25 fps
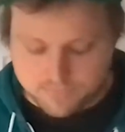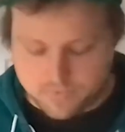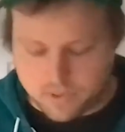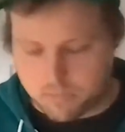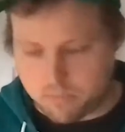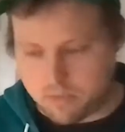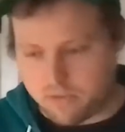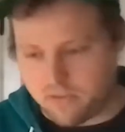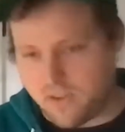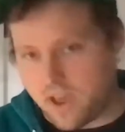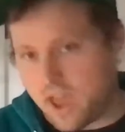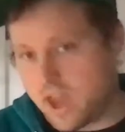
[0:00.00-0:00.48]

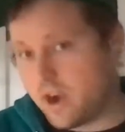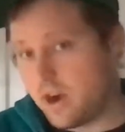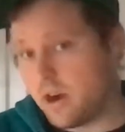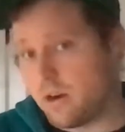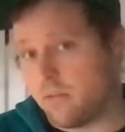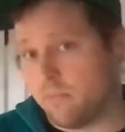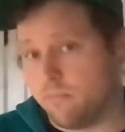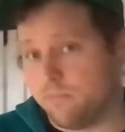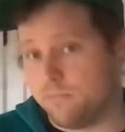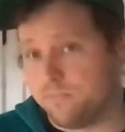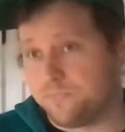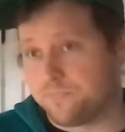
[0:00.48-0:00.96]
provider.
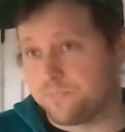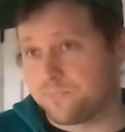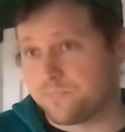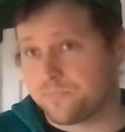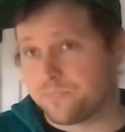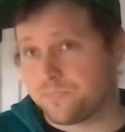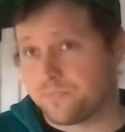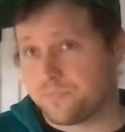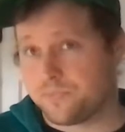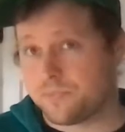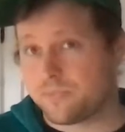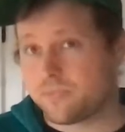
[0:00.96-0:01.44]

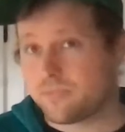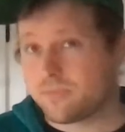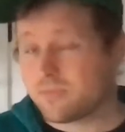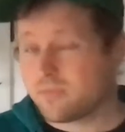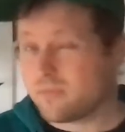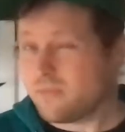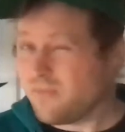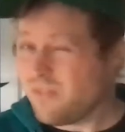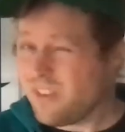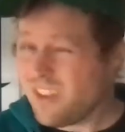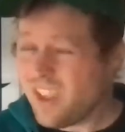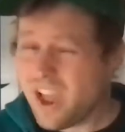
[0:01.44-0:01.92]

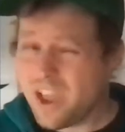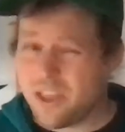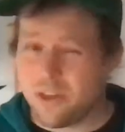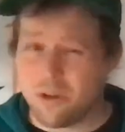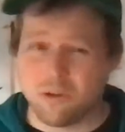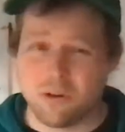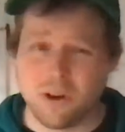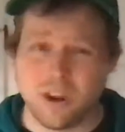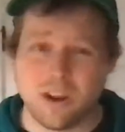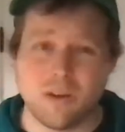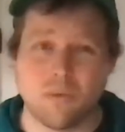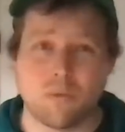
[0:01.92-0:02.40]
I
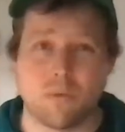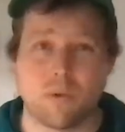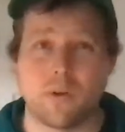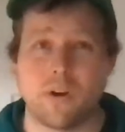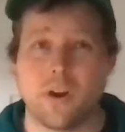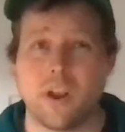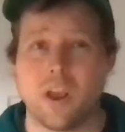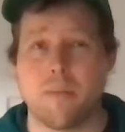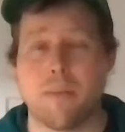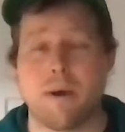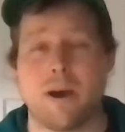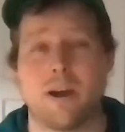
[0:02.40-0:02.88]
don't need to
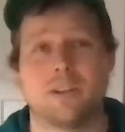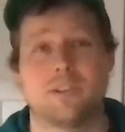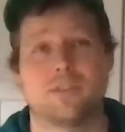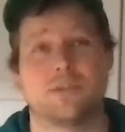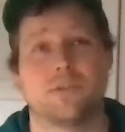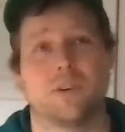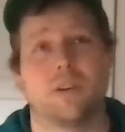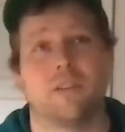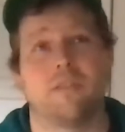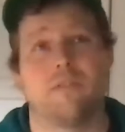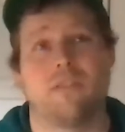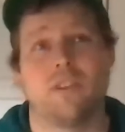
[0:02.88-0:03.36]
worry about
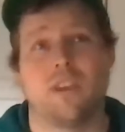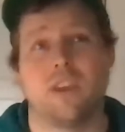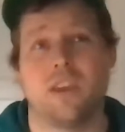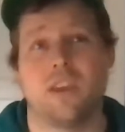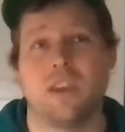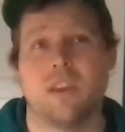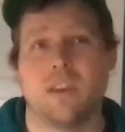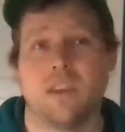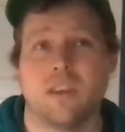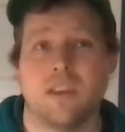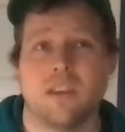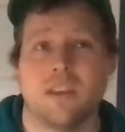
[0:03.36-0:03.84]
sort of the
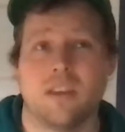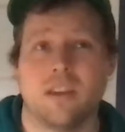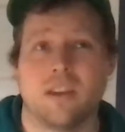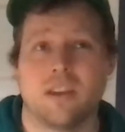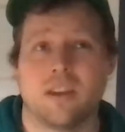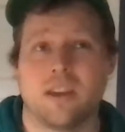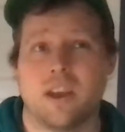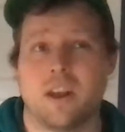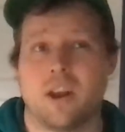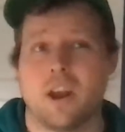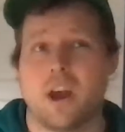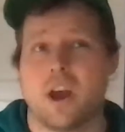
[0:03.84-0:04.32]

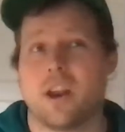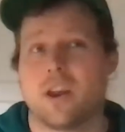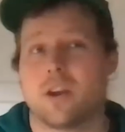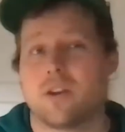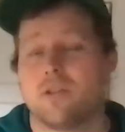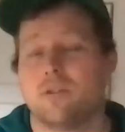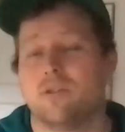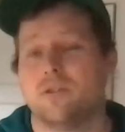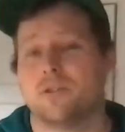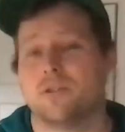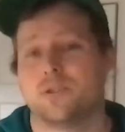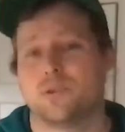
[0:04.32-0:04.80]

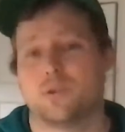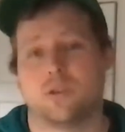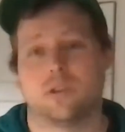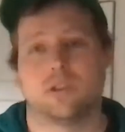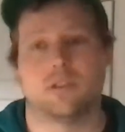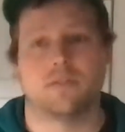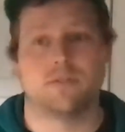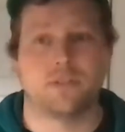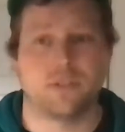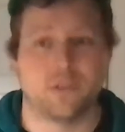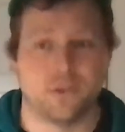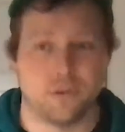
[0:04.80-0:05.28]
canonical source
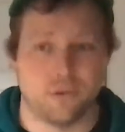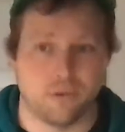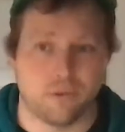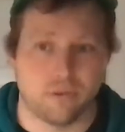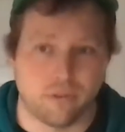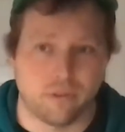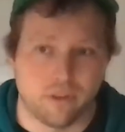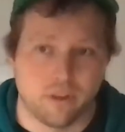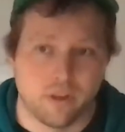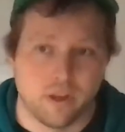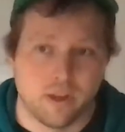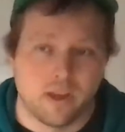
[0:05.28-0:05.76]
of truth.
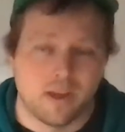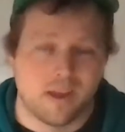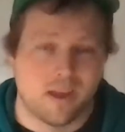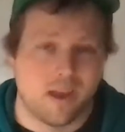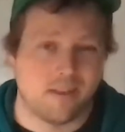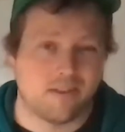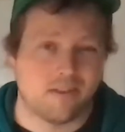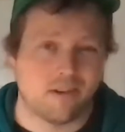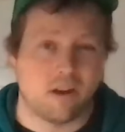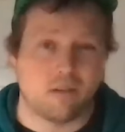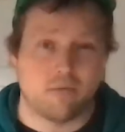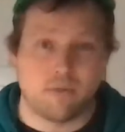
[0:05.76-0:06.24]

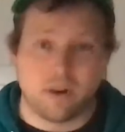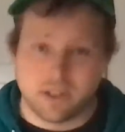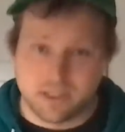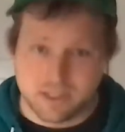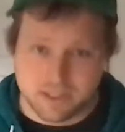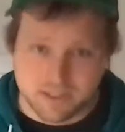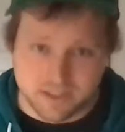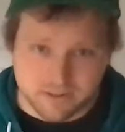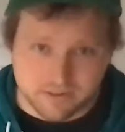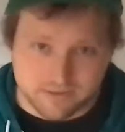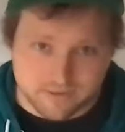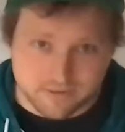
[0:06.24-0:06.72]
It's all
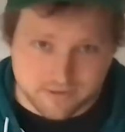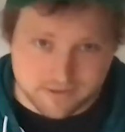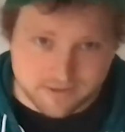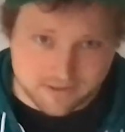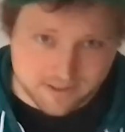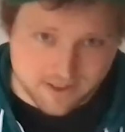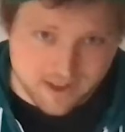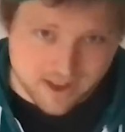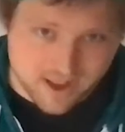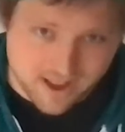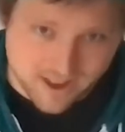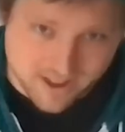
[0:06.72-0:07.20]
relative
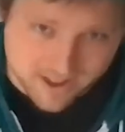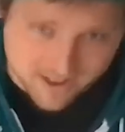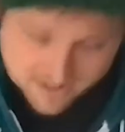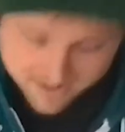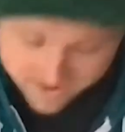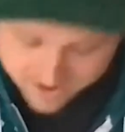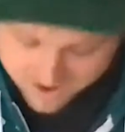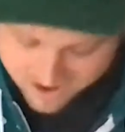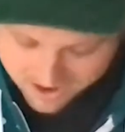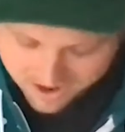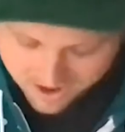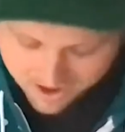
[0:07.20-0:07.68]

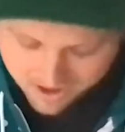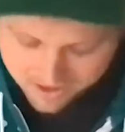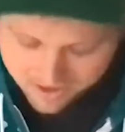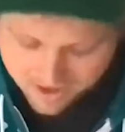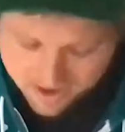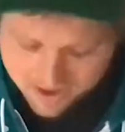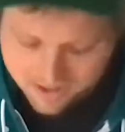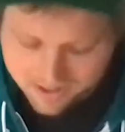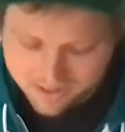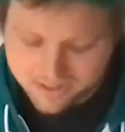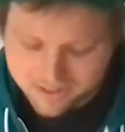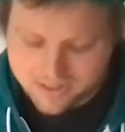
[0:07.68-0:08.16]

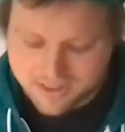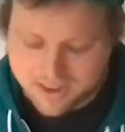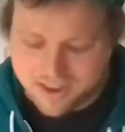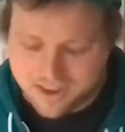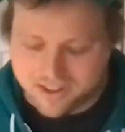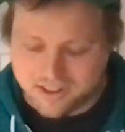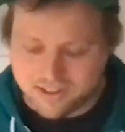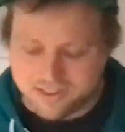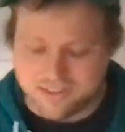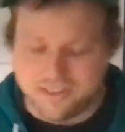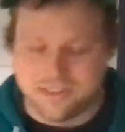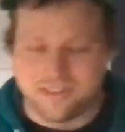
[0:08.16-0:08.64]

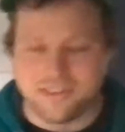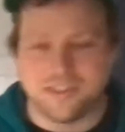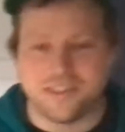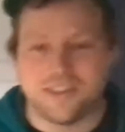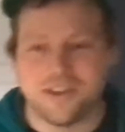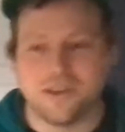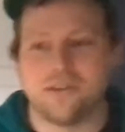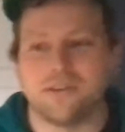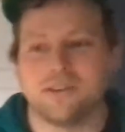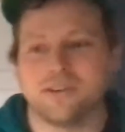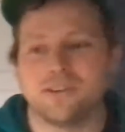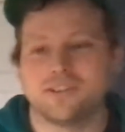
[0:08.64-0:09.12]
in
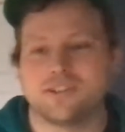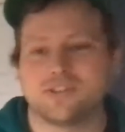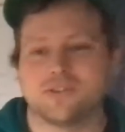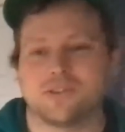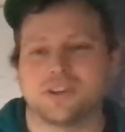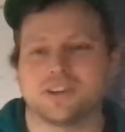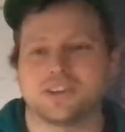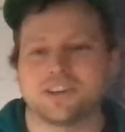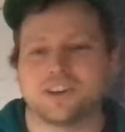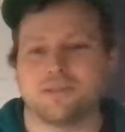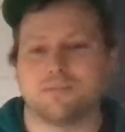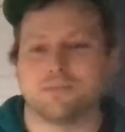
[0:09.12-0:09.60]
no
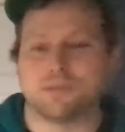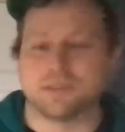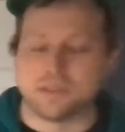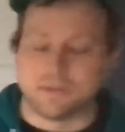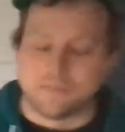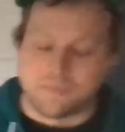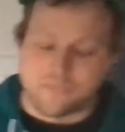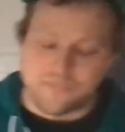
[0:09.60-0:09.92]
short terms.